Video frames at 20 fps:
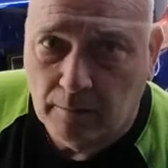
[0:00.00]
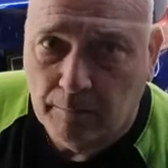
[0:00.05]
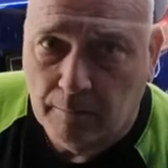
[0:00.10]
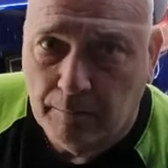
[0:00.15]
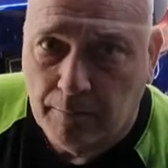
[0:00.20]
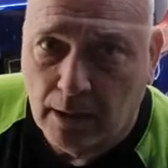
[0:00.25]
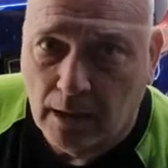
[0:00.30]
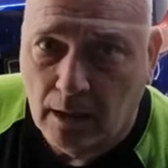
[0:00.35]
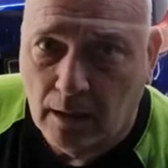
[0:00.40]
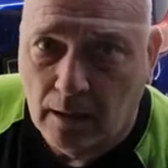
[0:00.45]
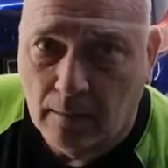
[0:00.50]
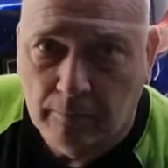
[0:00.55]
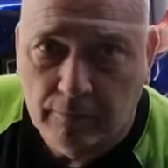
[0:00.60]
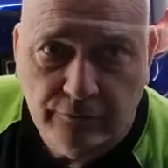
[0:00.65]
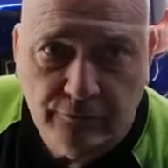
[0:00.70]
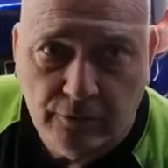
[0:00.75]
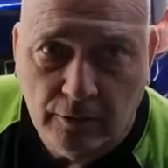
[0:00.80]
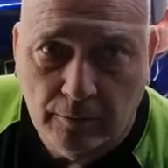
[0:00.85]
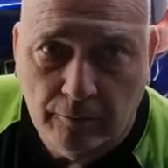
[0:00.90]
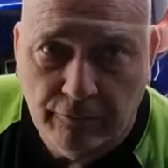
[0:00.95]
balm
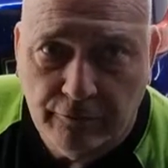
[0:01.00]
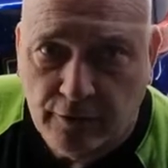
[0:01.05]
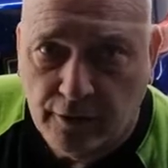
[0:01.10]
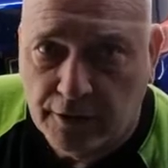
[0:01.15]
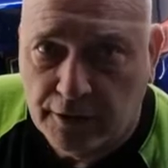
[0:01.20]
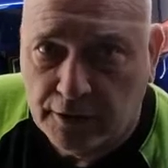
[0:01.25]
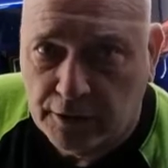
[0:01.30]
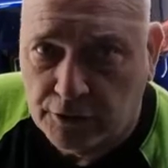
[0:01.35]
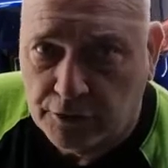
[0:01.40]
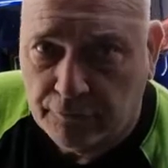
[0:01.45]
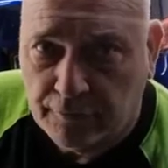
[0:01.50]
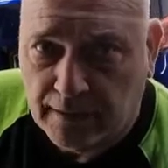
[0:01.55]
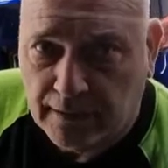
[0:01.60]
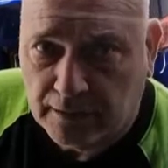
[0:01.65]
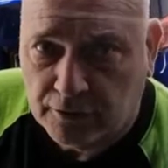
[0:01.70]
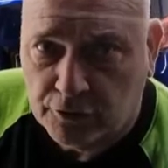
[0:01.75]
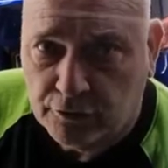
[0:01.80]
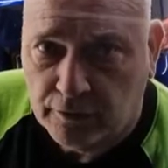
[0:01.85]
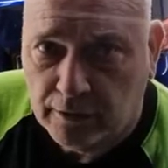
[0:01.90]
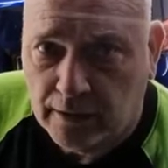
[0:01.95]
from Furniture
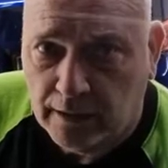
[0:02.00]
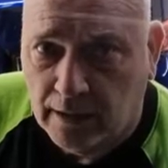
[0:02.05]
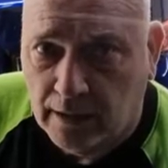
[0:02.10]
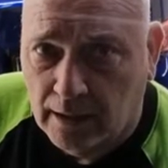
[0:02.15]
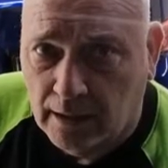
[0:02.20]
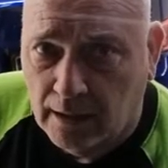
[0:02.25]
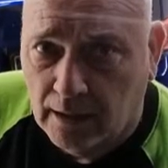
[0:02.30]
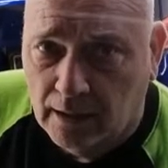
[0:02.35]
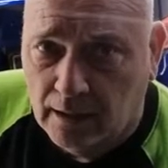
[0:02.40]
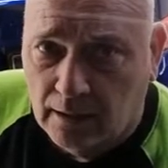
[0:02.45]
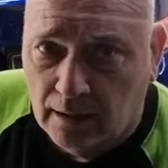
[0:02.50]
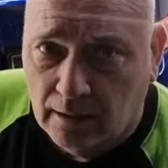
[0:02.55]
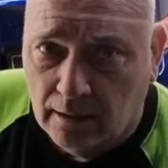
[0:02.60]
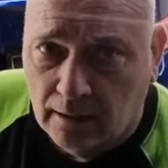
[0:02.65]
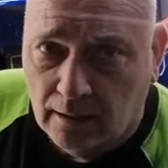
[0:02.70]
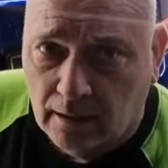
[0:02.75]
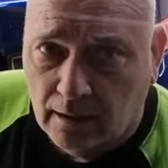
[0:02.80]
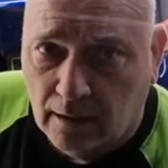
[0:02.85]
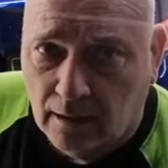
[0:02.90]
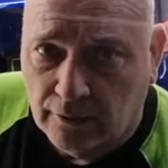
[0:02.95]
Factory
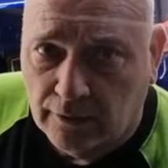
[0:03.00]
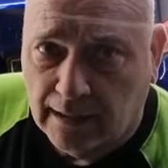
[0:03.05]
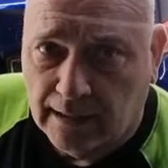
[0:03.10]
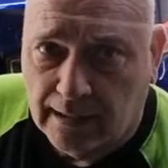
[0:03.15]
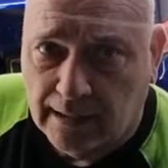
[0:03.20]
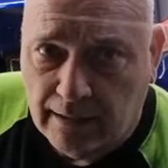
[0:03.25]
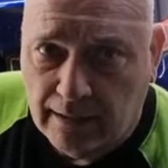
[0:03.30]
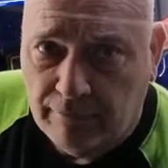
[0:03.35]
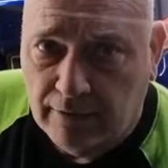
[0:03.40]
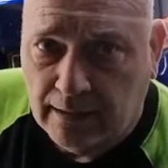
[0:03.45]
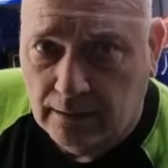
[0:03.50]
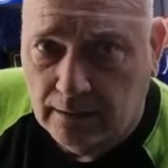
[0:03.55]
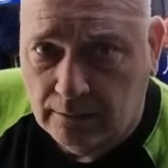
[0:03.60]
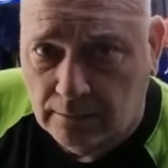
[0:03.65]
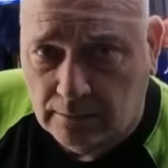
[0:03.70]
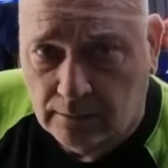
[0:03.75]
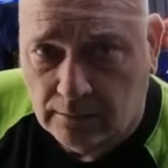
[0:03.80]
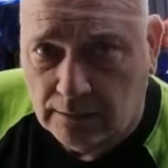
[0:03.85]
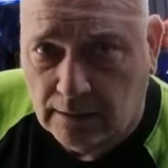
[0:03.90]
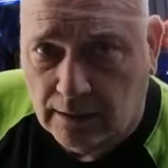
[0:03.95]
on the leather,
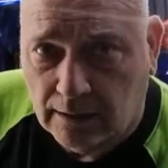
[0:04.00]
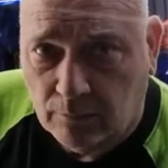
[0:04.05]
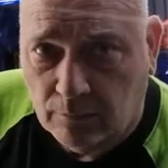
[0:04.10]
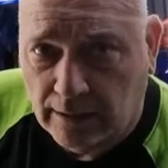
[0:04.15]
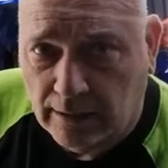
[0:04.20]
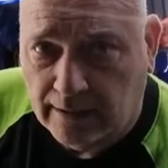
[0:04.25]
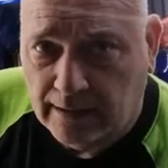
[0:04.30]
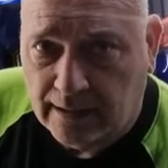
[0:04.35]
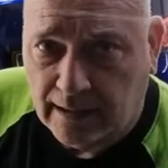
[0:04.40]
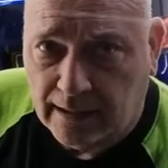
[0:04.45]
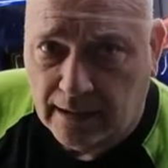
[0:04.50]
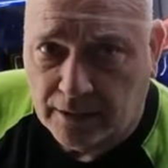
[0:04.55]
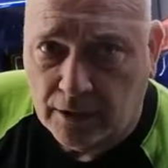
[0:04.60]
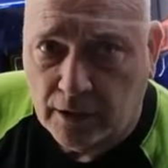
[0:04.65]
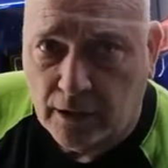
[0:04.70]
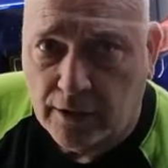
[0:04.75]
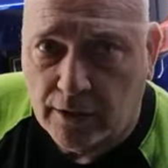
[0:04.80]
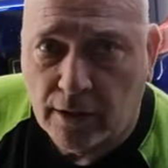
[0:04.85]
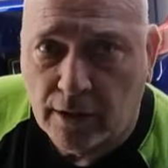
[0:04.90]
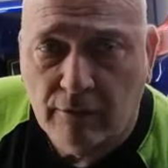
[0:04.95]
and when that had
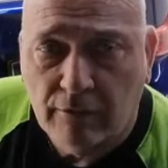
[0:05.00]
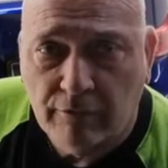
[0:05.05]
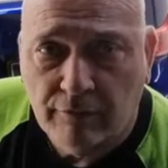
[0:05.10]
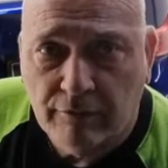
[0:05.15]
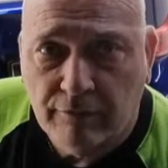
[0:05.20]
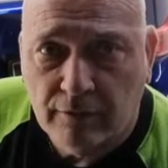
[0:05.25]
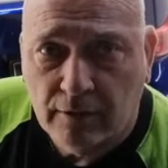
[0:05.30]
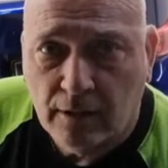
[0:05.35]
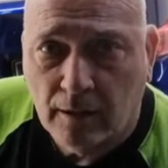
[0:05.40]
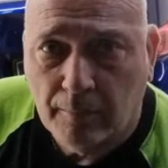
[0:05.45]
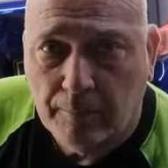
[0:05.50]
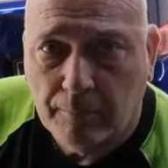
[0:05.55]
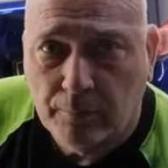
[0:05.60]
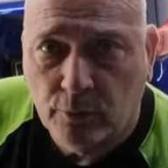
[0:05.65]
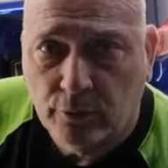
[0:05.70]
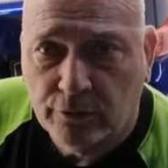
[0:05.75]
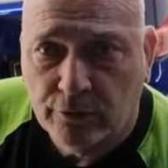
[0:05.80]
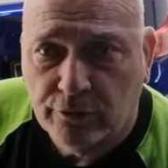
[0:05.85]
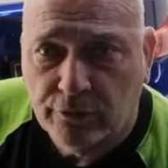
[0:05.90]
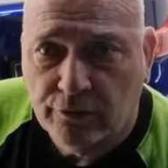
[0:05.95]
gone off, I
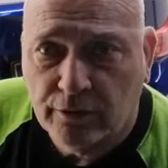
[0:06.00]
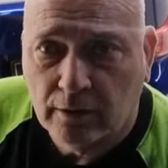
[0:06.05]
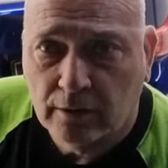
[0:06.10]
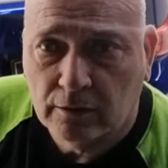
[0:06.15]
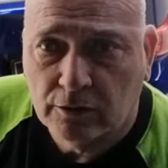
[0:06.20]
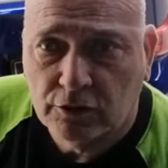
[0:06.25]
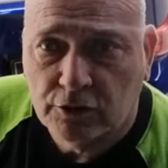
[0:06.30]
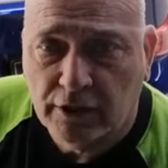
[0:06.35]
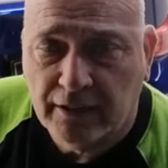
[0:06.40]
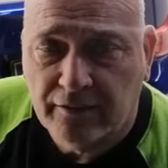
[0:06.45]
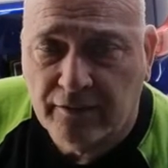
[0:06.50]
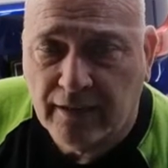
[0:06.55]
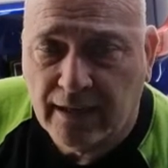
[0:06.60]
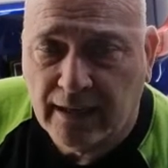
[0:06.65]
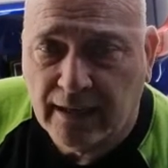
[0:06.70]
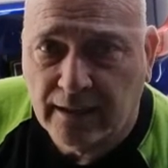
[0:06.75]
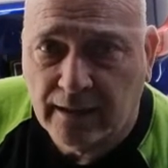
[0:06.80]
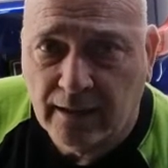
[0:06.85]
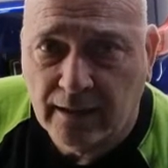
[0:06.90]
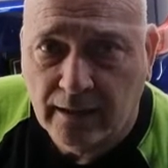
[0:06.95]
put
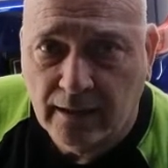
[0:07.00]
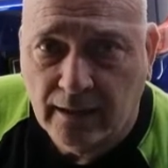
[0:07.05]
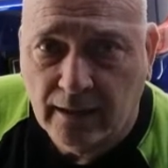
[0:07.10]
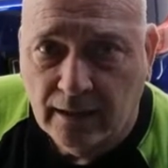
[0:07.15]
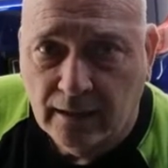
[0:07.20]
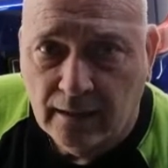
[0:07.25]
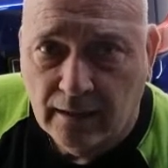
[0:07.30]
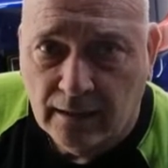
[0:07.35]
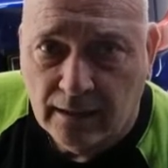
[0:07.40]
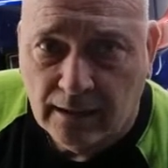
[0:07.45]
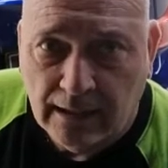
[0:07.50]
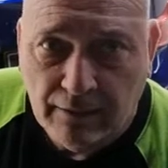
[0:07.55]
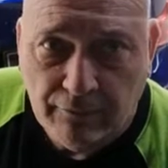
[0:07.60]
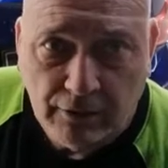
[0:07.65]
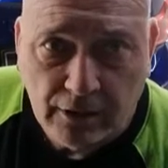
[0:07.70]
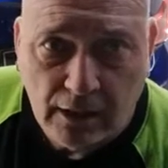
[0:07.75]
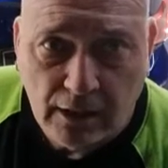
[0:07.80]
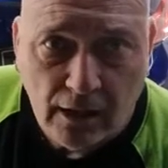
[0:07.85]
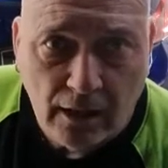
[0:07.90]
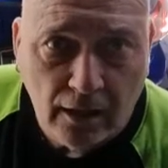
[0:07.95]
G-Technic leather
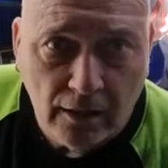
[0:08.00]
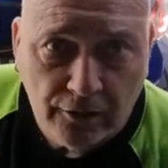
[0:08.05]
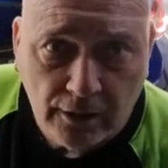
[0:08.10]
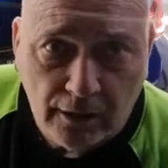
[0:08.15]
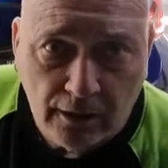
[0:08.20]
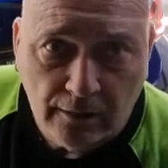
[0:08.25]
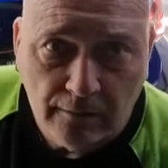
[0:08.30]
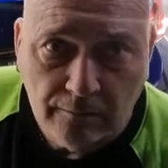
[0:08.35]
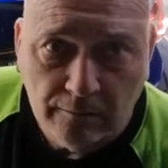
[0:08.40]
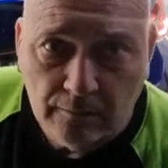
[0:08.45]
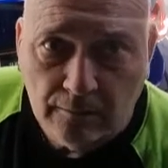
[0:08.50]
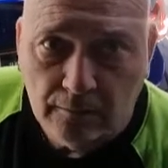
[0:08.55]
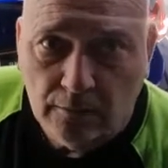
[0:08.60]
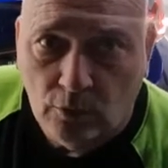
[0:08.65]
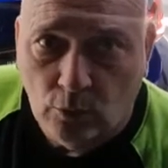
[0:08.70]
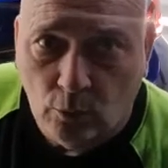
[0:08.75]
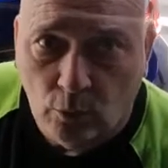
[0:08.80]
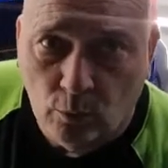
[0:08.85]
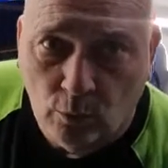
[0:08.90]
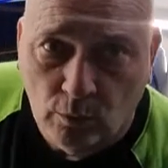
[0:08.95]
guard on
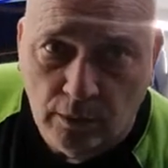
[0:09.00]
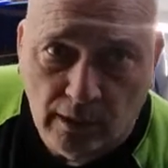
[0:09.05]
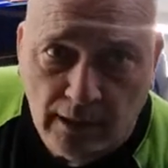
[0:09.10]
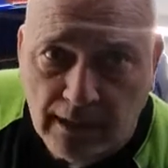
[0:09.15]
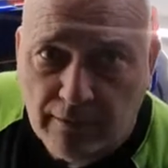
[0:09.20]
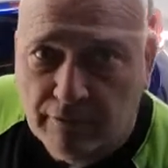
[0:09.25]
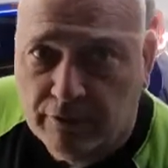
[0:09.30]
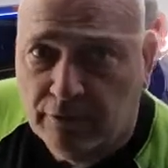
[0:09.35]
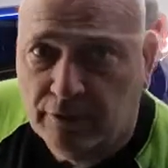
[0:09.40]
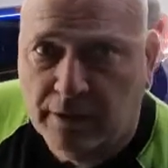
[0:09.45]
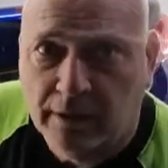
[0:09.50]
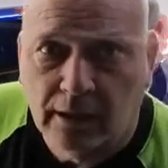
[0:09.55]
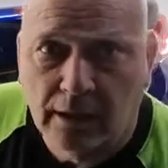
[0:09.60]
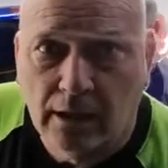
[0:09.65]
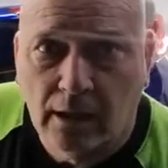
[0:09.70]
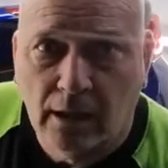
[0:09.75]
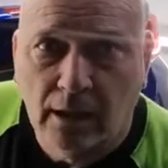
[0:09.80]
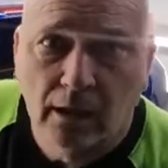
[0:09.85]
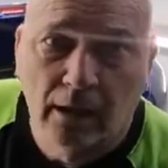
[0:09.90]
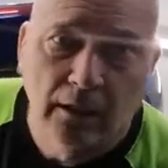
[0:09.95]
all the leather in the
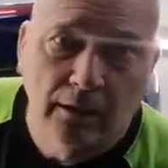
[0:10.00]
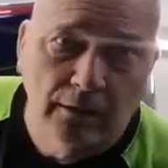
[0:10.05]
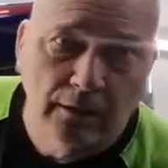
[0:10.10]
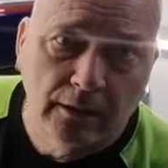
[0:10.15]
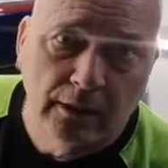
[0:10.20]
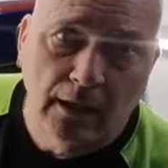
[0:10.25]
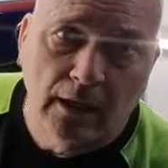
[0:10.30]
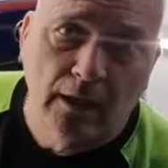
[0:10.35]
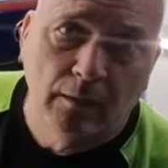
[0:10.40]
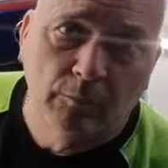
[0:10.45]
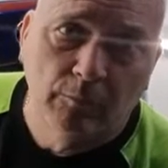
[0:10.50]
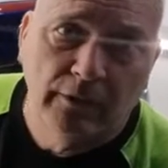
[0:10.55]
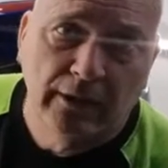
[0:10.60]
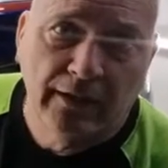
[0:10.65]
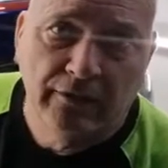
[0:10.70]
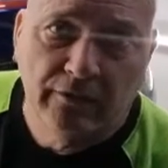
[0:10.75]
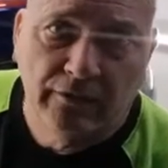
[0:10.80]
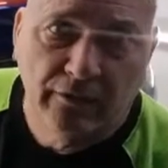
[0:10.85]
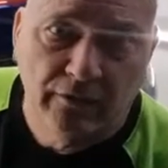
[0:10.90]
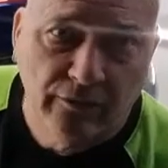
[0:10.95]
car, the
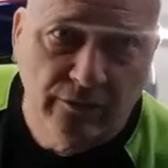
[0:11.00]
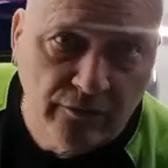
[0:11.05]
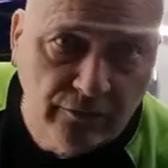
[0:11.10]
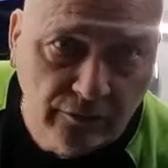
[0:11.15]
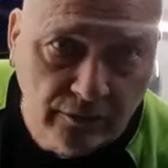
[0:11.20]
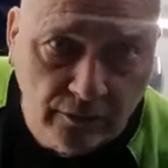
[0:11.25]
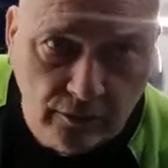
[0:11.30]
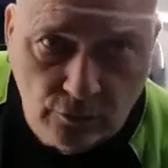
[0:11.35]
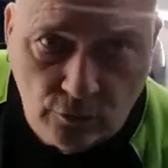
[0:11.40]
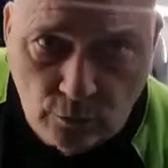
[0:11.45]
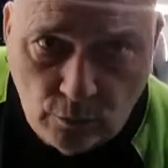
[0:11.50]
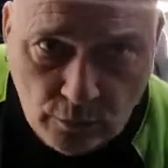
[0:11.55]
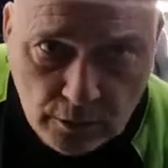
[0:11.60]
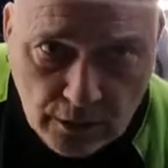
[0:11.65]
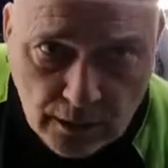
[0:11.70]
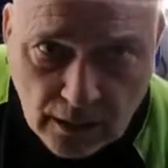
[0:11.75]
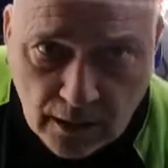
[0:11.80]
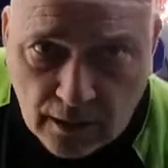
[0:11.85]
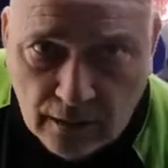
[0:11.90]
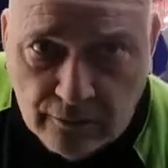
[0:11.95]
armrests, door
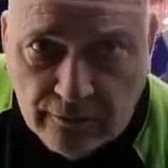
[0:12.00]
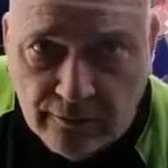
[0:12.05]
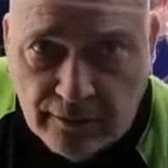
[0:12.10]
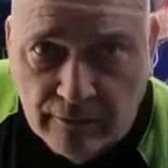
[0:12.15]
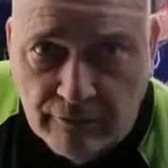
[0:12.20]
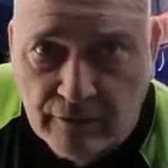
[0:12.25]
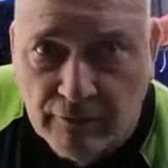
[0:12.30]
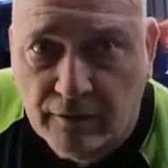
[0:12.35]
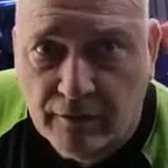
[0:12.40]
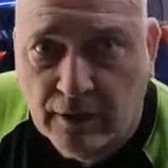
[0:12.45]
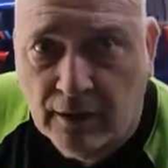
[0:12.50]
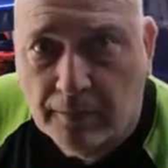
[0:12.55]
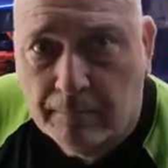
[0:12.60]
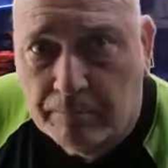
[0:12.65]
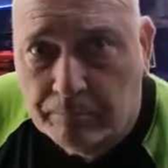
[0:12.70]
cards, everything.